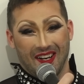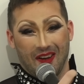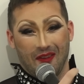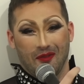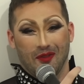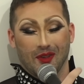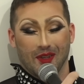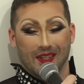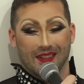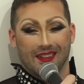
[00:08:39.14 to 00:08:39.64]
and I
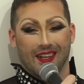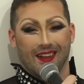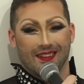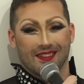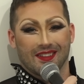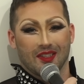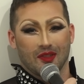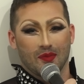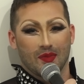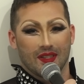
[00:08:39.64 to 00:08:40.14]
feel like
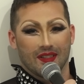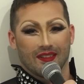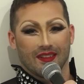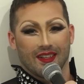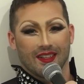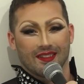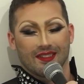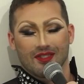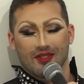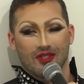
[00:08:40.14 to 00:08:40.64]
that's gonna be
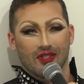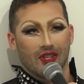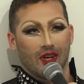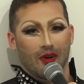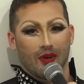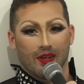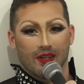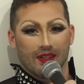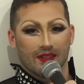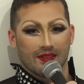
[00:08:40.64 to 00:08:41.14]
like the
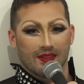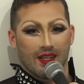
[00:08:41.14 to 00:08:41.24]
cherry on